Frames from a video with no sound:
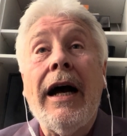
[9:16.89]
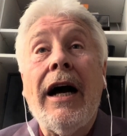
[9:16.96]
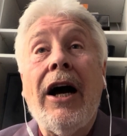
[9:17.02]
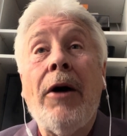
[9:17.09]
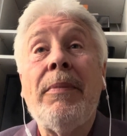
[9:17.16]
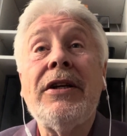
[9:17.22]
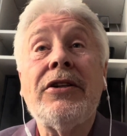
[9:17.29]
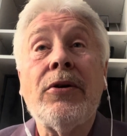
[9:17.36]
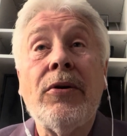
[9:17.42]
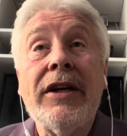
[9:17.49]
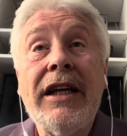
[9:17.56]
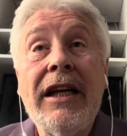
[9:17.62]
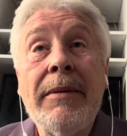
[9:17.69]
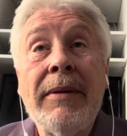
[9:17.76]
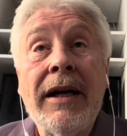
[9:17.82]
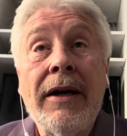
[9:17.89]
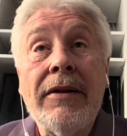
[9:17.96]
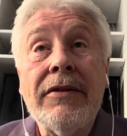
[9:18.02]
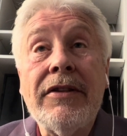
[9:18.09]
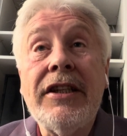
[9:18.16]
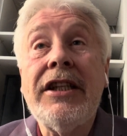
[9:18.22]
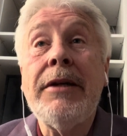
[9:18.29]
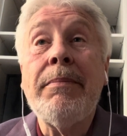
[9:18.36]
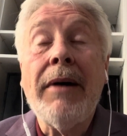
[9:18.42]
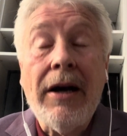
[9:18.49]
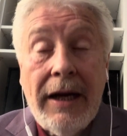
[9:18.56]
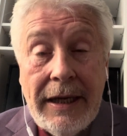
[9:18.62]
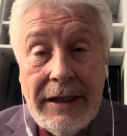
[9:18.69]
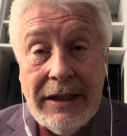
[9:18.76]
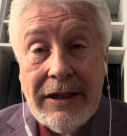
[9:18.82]
I'll be talking about the
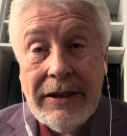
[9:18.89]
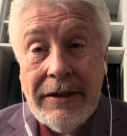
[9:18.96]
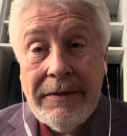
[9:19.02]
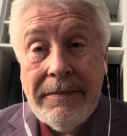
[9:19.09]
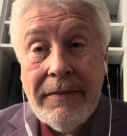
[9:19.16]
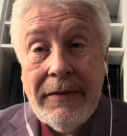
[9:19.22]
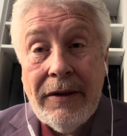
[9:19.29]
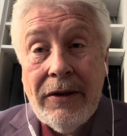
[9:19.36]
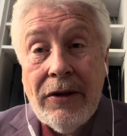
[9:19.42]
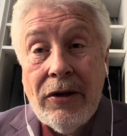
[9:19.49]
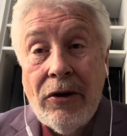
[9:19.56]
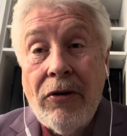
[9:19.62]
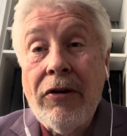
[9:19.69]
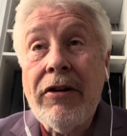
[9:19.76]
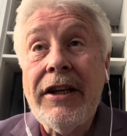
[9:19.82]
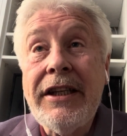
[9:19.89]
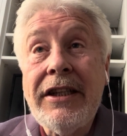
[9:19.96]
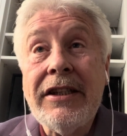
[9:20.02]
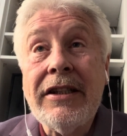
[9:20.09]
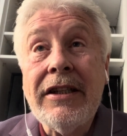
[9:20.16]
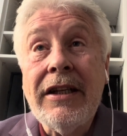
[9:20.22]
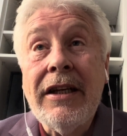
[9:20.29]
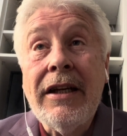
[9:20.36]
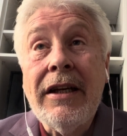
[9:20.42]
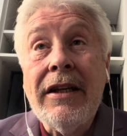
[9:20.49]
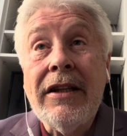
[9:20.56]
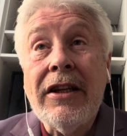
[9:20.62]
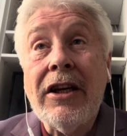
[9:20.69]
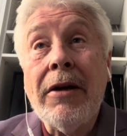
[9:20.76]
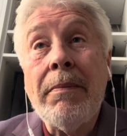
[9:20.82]
demise, or at least
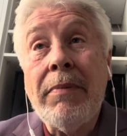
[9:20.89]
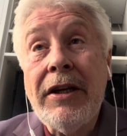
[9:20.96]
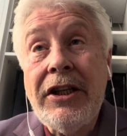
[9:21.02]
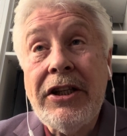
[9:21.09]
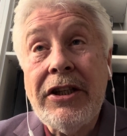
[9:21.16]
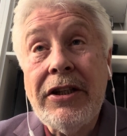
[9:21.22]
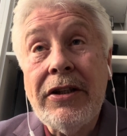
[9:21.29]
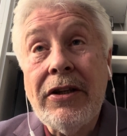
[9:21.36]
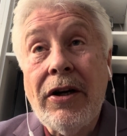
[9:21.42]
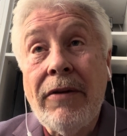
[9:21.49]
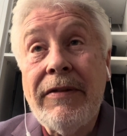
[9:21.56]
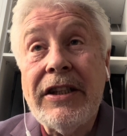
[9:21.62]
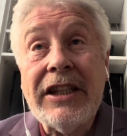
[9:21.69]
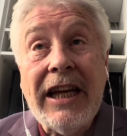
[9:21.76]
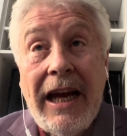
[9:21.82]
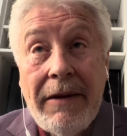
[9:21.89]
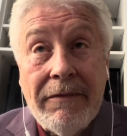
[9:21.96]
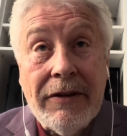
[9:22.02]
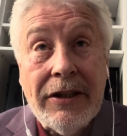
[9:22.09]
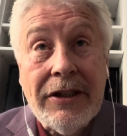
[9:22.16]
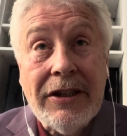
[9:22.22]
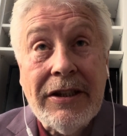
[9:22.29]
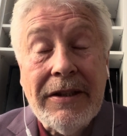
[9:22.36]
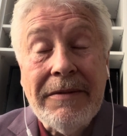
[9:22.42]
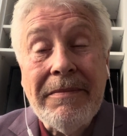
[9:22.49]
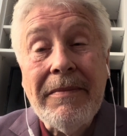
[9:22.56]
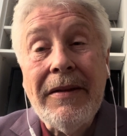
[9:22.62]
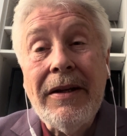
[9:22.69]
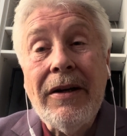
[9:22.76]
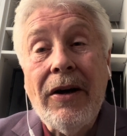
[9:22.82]
the completion of its canvas,
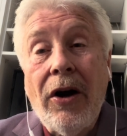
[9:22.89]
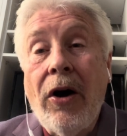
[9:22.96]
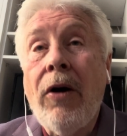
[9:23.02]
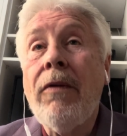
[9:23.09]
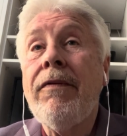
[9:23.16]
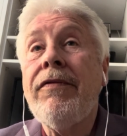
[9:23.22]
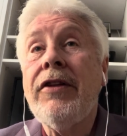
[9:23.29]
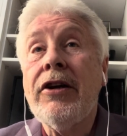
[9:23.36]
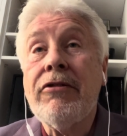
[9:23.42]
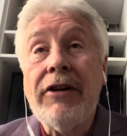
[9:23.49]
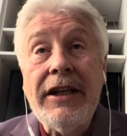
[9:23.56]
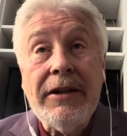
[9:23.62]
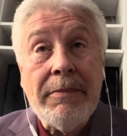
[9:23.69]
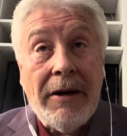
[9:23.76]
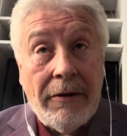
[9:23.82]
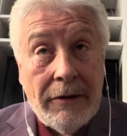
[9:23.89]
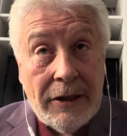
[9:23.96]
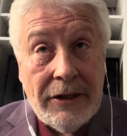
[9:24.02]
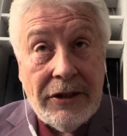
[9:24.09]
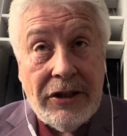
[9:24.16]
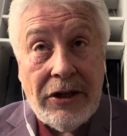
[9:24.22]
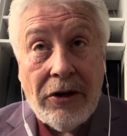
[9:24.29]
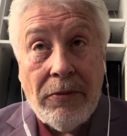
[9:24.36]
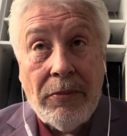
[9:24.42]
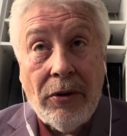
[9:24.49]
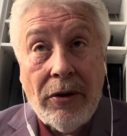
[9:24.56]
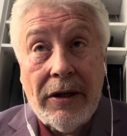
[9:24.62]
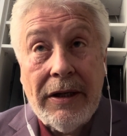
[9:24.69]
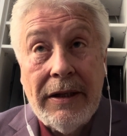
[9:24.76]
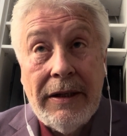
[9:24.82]
of the Great American
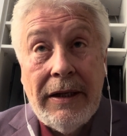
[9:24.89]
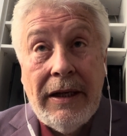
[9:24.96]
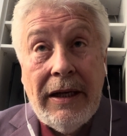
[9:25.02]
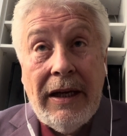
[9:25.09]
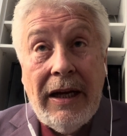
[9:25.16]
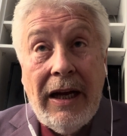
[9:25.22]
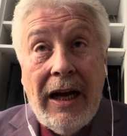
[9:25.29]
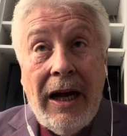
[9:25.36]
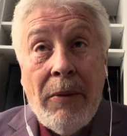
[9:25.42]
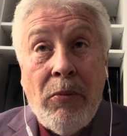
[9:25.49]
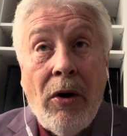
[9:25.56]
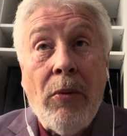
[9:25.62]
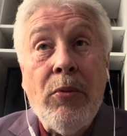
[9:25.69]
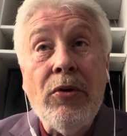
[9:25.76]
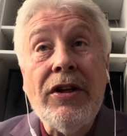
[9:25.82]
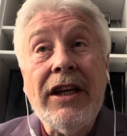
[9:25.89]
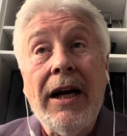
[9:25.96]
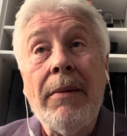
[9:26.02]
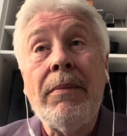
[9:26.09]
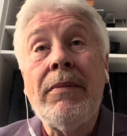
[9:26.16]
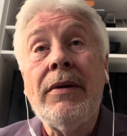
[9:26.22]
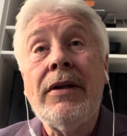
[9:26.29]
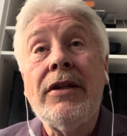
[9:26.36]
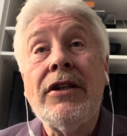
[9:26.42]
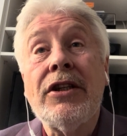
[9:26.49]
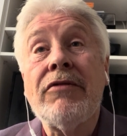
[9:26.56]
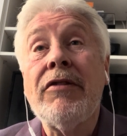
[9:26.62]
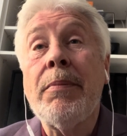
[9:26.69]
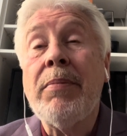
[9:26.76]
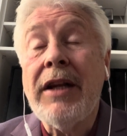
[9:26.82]
Songbook, and what would come
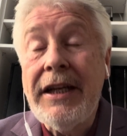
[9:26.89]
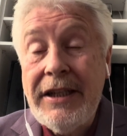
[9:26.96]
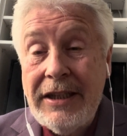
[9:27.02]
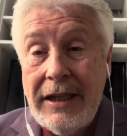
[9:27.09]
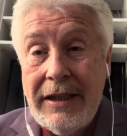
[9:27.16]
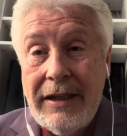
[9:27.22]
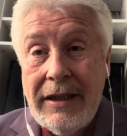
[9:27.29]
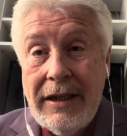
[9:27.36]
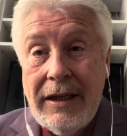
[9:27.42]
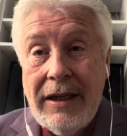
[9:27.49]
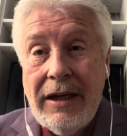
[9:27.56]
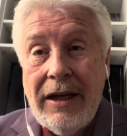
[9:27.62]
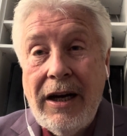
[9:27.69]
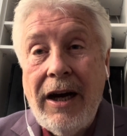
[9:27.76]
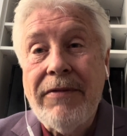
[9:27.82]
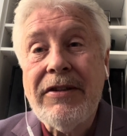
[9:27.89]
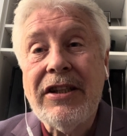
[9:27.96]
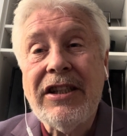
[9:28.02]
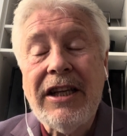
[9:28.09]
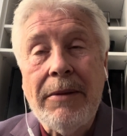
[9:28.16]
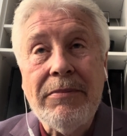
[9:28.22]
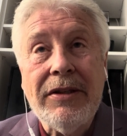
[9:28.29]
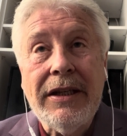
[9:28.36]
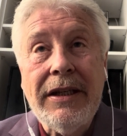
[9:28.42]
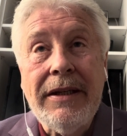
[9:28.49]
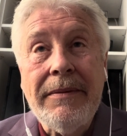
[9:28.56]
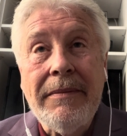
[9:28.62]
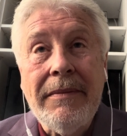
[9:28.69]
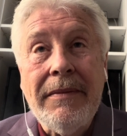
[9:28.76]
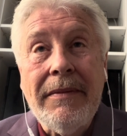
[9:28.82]
to replace it after
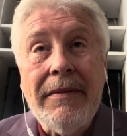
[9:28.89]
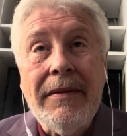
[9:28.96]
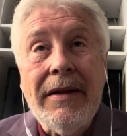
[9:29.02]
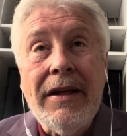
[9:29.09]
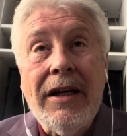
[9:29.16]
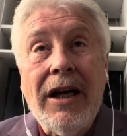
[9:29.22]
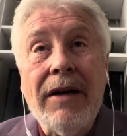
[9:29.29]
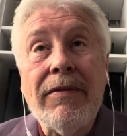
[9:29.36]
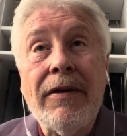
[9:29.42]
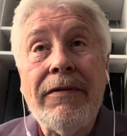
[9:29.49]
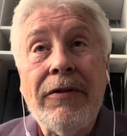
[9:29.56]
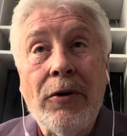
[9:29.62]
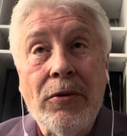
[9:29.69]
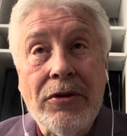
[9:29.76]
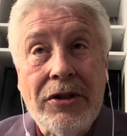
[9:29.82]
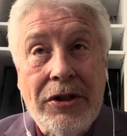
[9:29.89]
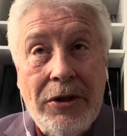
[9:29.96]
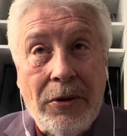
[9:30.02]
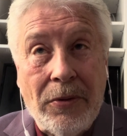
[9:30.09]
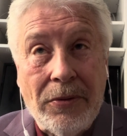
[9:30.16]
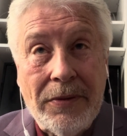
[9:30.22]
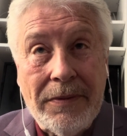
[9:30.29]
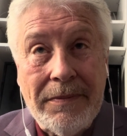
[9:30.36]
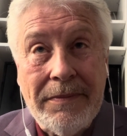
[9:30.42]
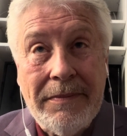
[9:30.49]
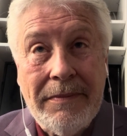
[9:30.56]
something of a false dawn.